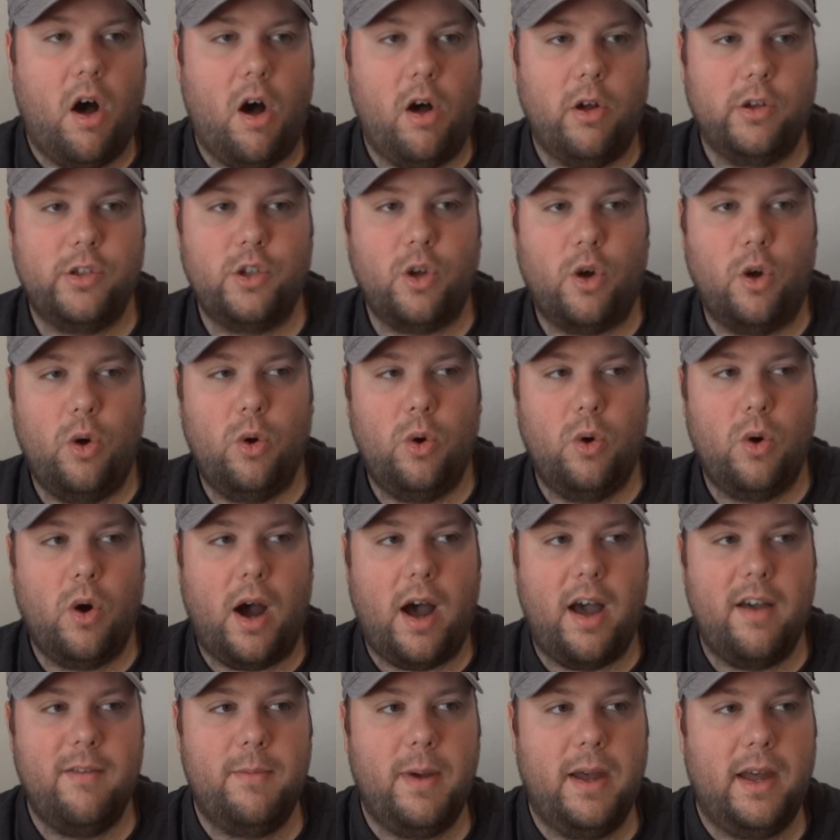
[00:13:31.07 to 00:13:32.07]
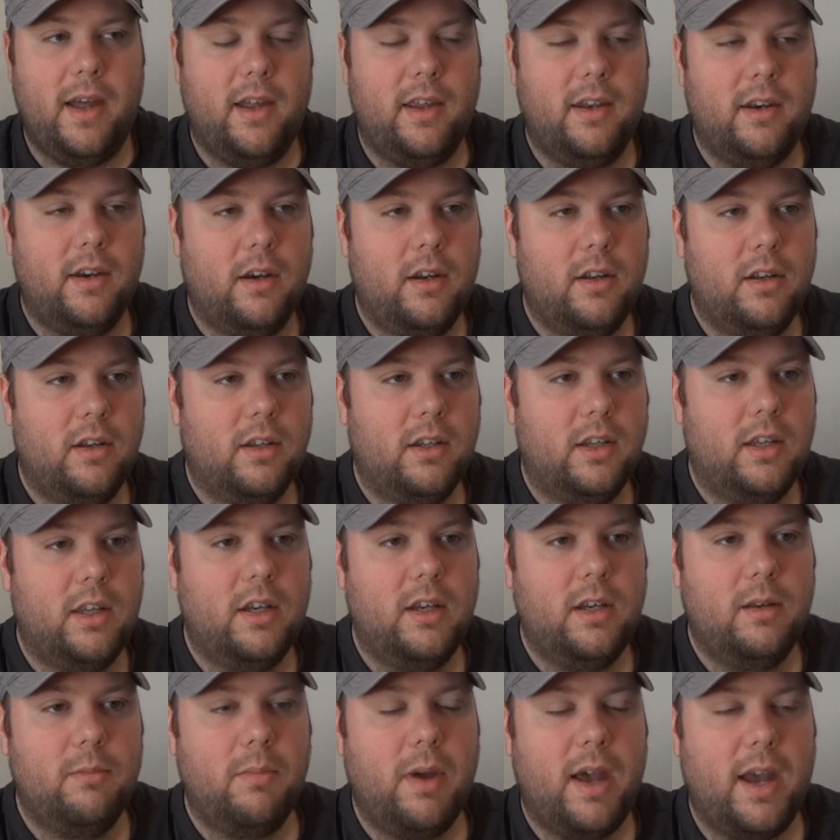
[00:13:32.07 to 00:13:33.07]
Also, I've been
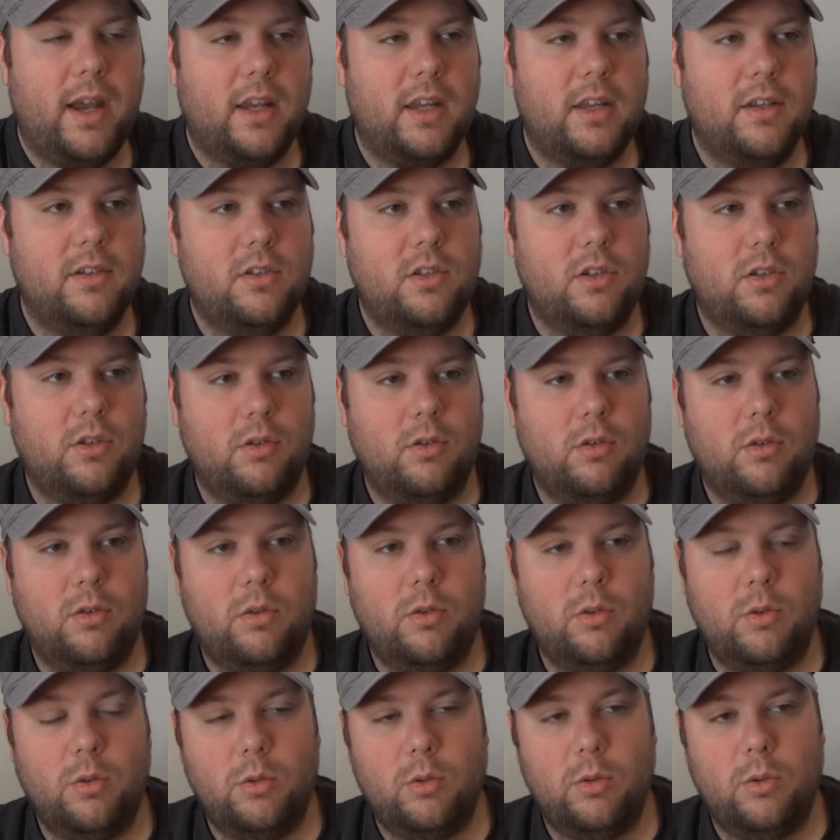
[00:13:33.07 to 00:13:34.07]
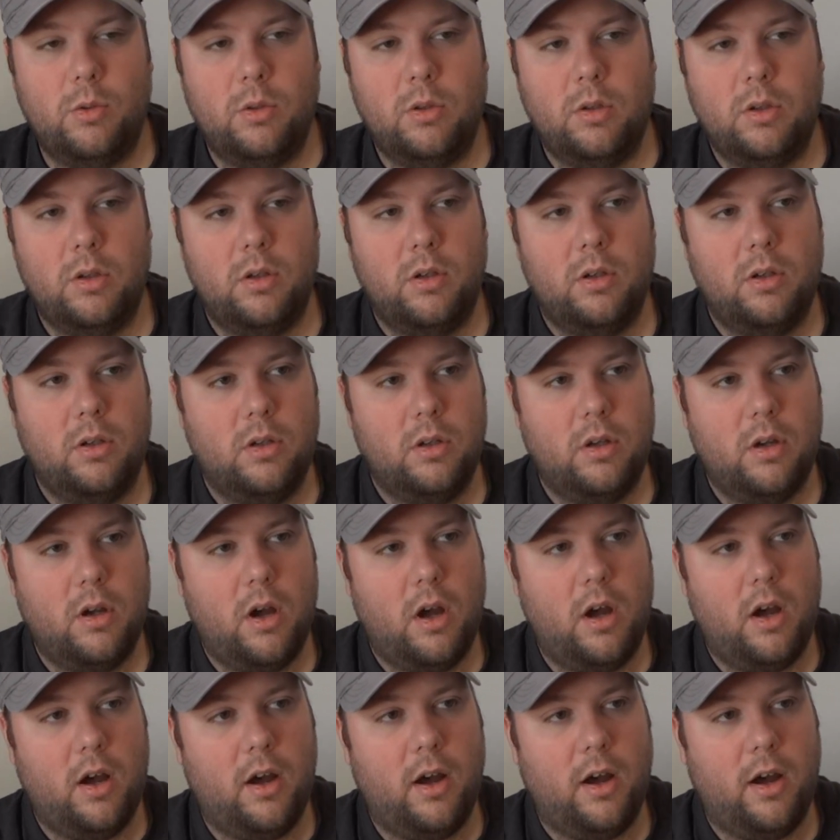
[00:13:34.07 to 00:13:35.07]
getting back into
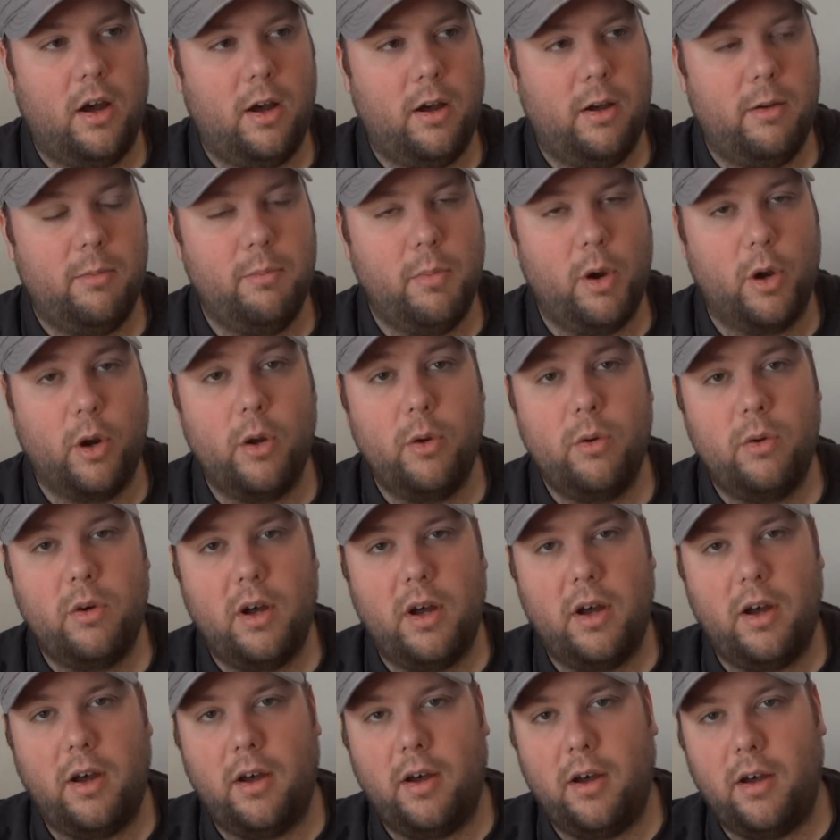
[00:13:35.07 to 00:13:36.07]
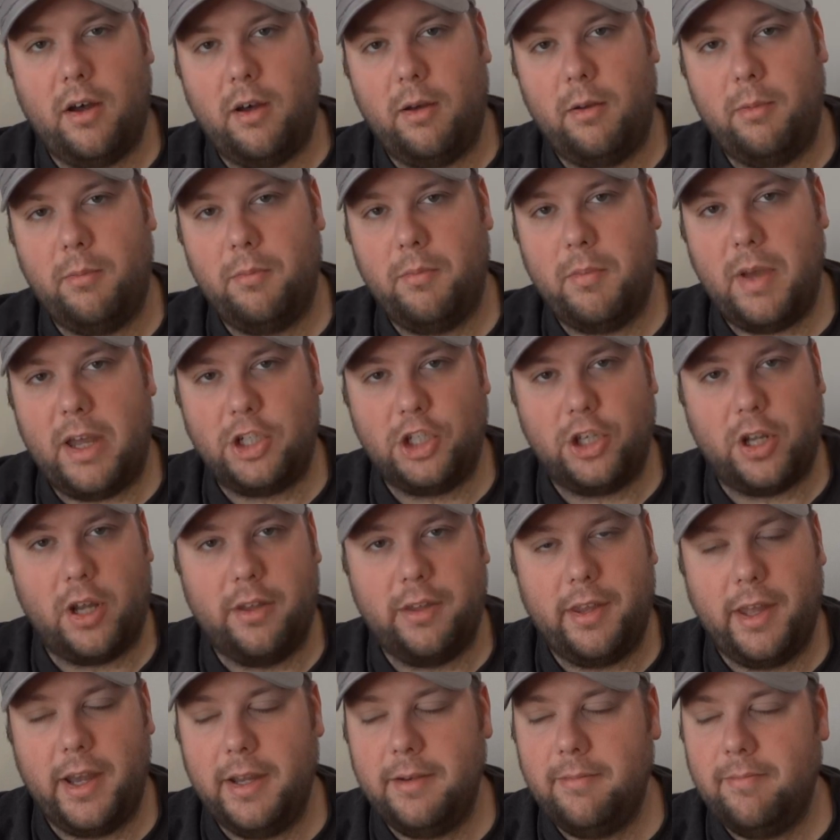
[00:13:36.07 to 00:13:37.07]
Moto, Magic
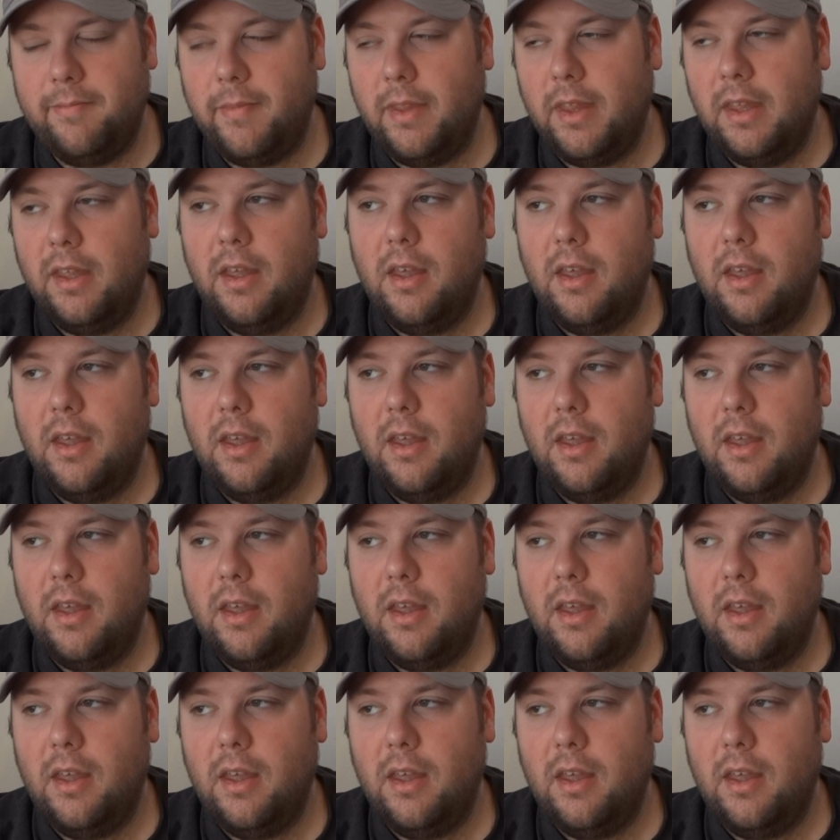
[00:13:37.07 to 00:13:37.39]
Online.